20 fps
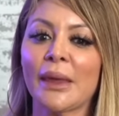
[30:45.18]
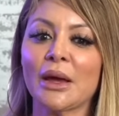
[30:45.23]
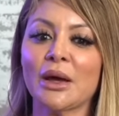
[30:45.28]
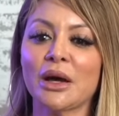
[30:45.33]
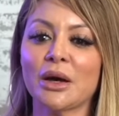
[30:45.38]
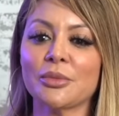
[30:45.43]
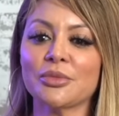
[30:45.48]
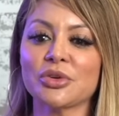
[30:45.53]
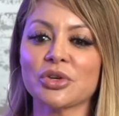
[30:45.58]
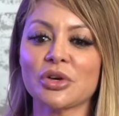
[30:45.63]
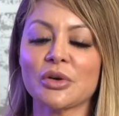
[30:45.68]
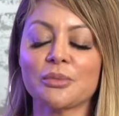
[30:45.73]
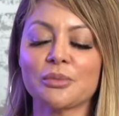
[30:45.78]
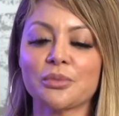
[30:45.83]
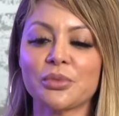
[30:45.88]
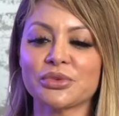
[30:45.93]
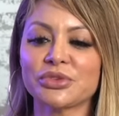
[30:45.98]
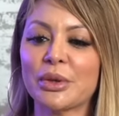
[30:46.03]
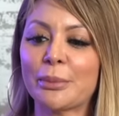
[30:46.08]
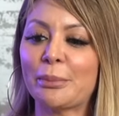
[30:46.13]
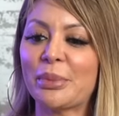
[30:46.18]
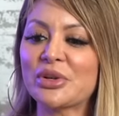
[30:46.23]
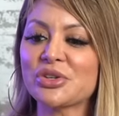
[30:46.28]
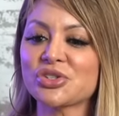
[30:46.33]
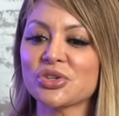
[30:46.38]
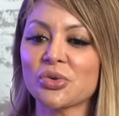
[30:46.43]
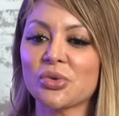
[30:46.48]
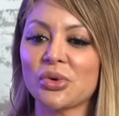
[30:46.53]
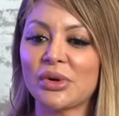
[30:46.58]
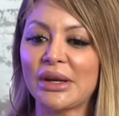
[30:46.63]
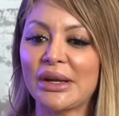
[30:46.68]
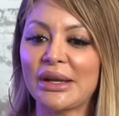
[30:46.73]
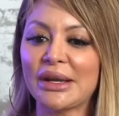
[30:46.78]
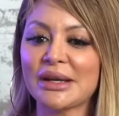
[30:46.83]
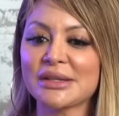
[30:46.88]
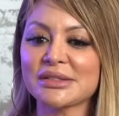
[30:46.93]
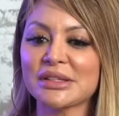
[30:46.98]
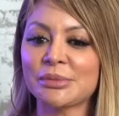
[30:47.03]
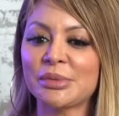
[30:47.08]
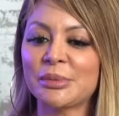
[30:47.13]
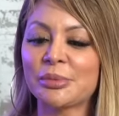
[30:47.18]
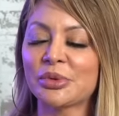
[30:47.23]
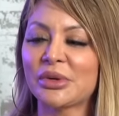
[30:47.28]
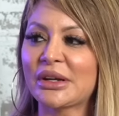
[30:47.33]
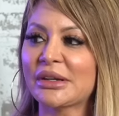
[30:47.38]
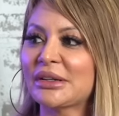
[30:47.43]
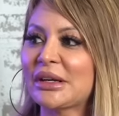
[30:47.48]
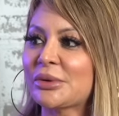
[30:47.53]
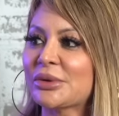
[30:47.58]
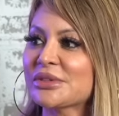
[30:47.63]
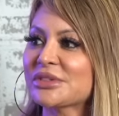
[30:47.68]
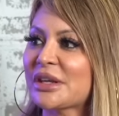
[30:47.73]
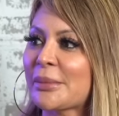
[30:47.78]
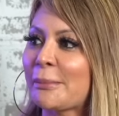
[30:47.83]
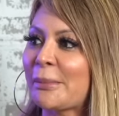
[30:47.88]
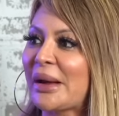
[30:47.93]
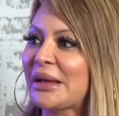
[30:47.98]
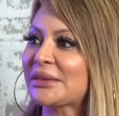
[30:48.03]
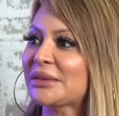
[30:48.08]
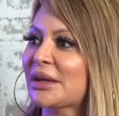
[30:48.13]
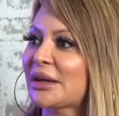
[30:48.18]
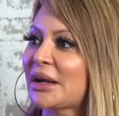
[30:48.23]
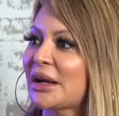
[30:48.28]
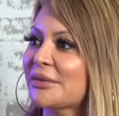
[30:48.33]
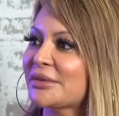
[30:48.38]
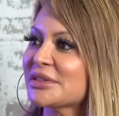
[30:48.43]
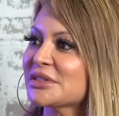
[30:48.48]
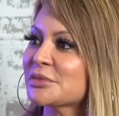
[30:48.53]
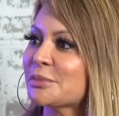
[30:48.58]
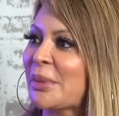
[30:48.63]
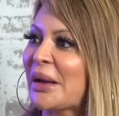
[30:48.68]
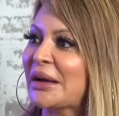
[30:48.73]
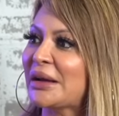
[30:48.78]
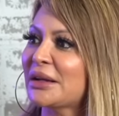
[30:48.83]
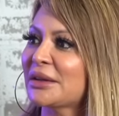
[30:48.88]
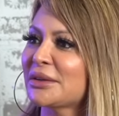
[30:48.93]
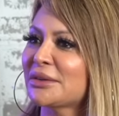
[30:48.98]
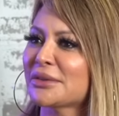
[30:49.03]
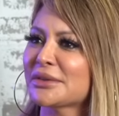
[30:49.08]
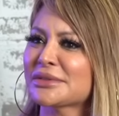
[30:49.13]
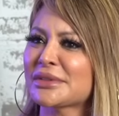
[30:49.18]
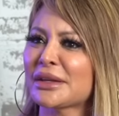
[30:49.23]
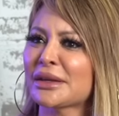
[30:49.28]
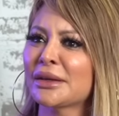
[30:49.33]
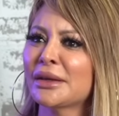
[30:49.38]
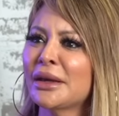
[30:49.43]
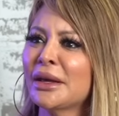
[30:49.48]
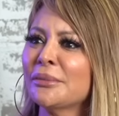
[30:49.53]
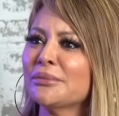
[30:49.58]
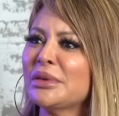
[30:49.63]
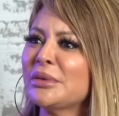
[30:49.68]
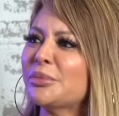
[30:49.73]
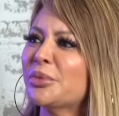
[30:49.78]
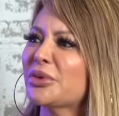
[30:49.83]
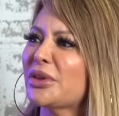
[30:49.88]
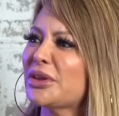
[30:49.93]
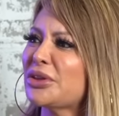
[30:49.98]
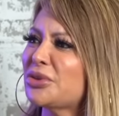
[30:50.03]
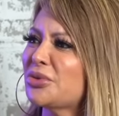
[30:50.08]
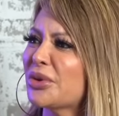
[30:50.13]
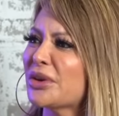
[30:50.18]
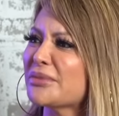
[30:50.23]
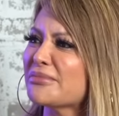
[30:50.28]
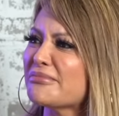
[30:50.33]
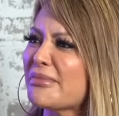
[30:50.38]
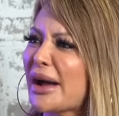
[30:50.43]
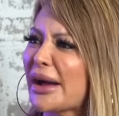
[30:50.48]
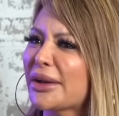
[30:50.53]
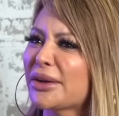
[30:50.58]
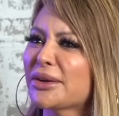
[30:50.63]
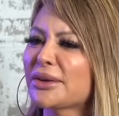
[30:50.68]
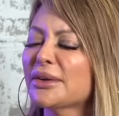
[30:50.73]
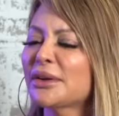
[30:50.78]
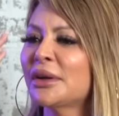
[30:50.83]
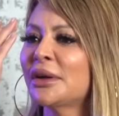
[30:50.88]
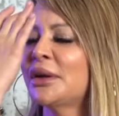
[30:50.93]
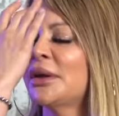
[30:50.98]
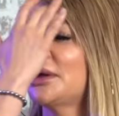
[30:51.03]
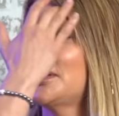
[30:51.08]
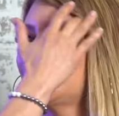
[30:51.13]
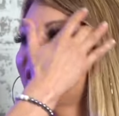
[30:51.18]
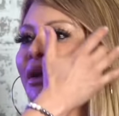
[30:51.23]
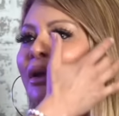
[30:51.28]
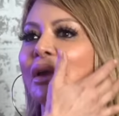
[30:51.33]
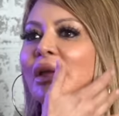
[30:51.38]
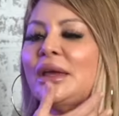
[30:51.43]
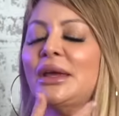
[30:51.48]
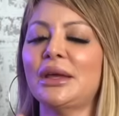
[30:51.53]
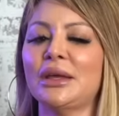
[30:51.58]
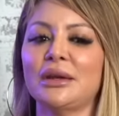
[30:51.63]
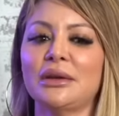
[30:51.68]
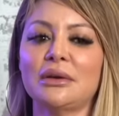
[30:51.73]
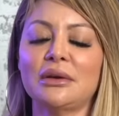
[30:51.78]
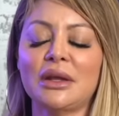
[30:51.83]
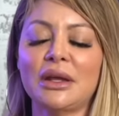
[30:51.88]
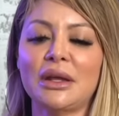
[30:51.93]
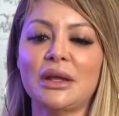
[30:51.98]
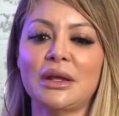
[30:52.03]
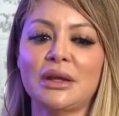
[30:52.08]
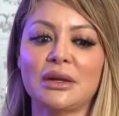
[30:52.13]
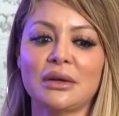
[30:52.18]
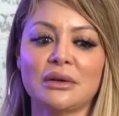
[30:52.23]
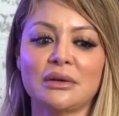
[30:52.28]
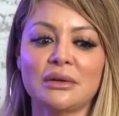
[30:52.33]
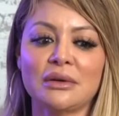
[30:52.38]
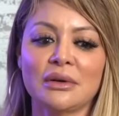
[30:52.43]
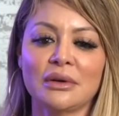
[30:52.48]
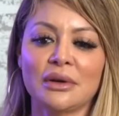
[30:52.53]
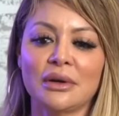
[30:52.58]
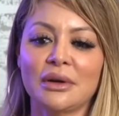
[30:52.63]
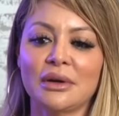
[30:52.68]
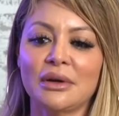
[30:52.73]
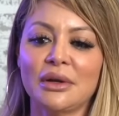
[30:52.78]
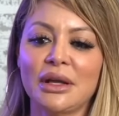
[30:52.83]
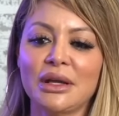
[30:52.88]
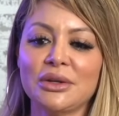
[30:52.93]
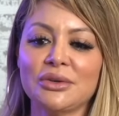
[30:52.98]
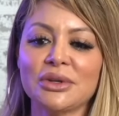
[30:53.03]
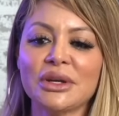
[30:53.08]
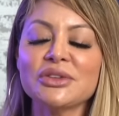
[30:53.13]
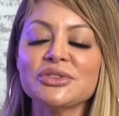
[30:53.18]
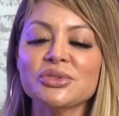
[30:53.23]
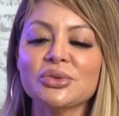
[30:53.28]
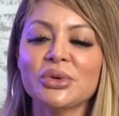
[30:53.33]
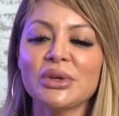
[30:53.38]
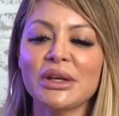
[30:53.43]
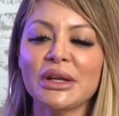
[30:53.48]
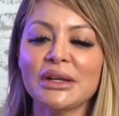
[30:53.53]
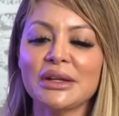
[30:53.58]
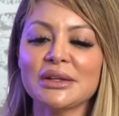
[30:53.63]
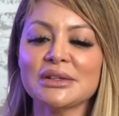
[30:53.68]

you're with a bunch of colegas, like people like Laura Zapata, Gaby Spanik, you know, it's like people that you admire and you're not doing it.